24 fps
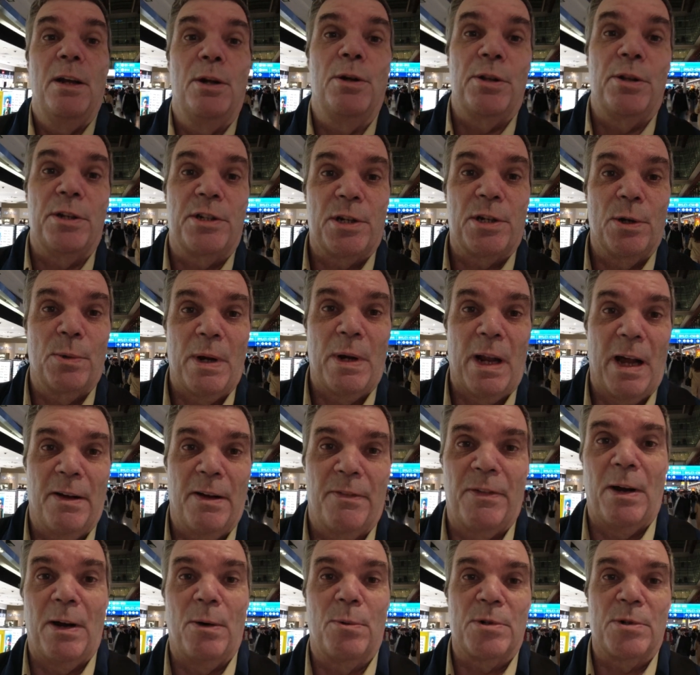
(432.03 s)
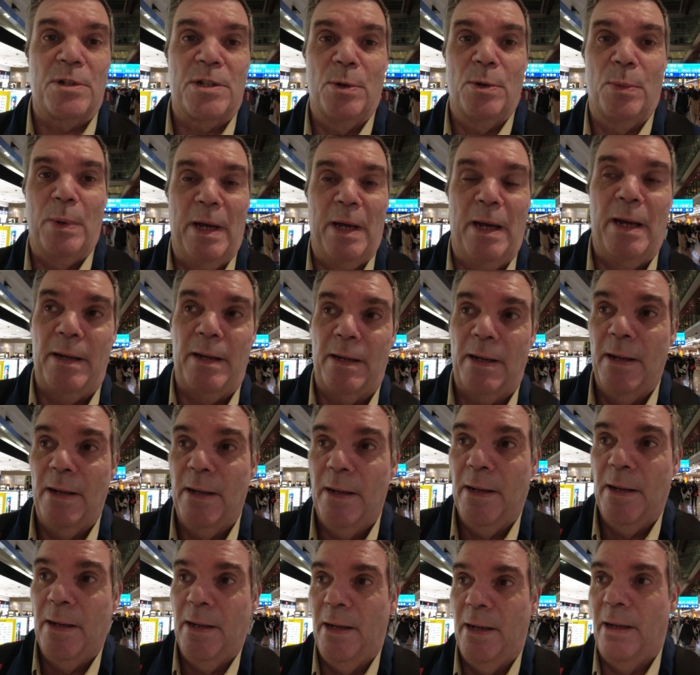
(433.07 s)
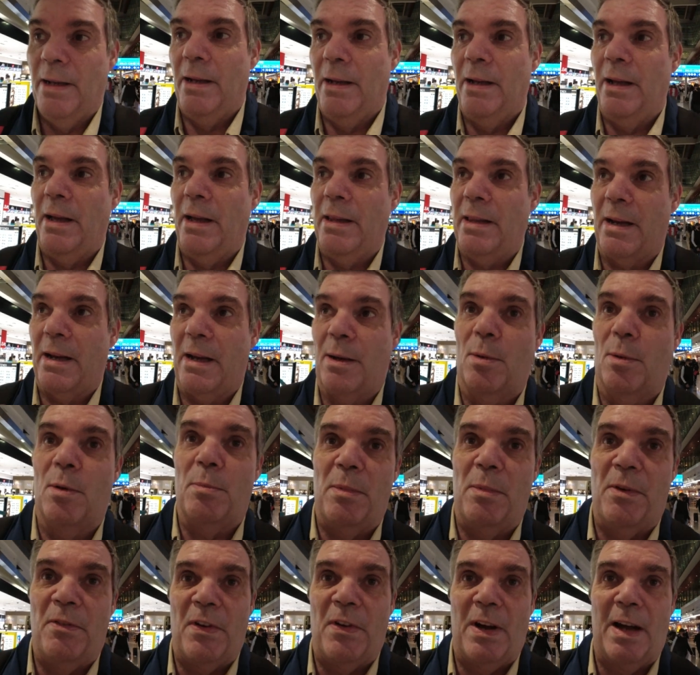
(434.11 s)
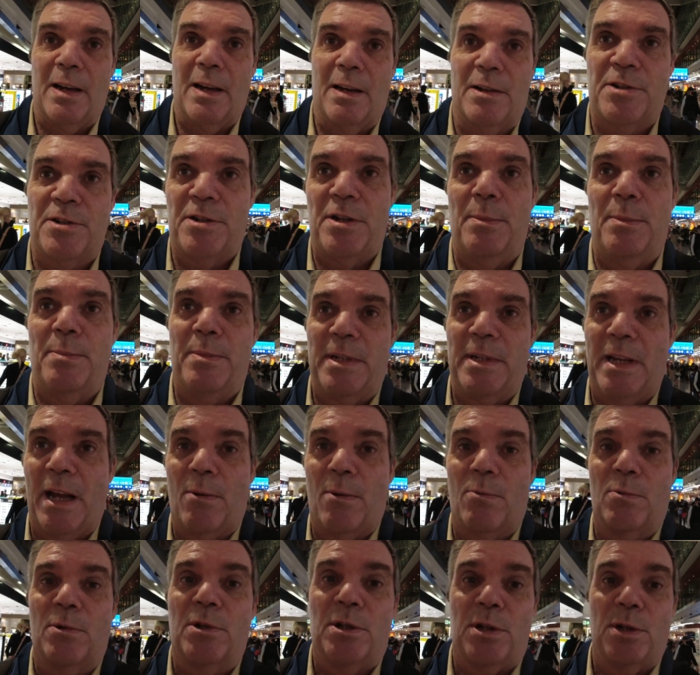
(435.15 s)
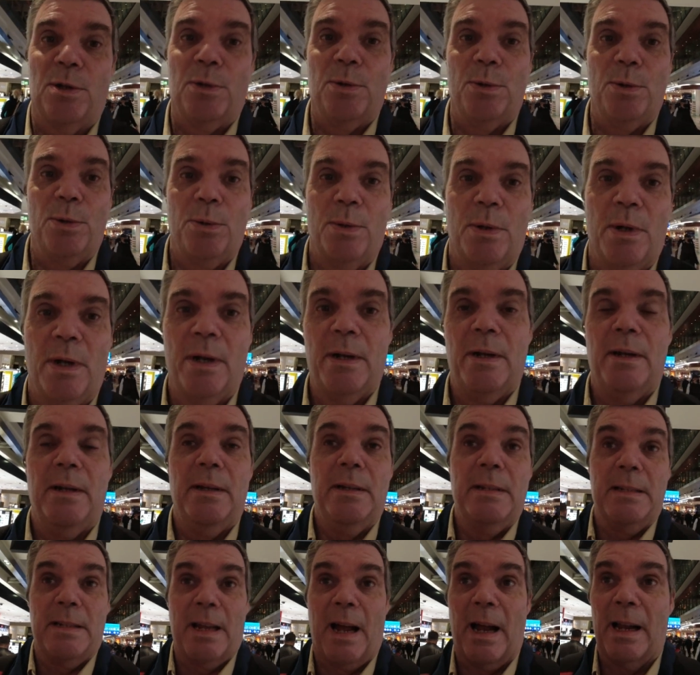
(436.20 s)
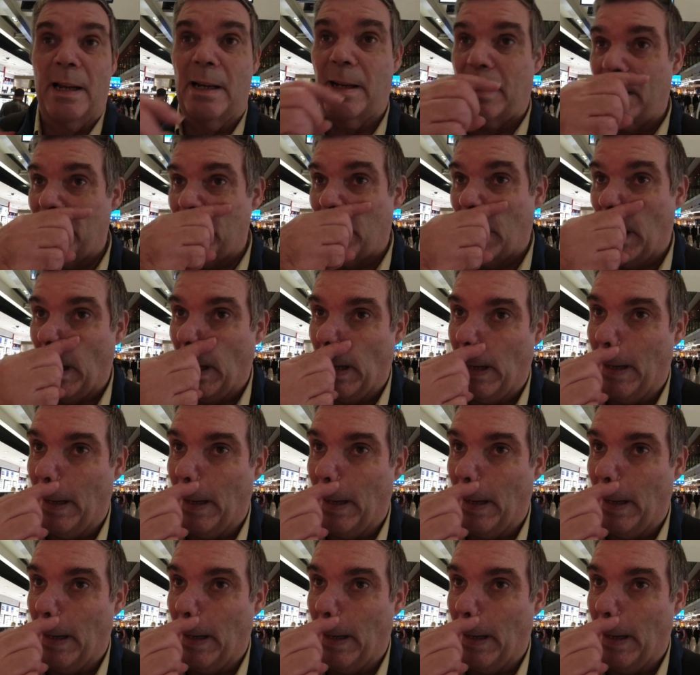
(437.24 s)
Another two and a half hours to wait and then I'm on my final trip down to Thailand.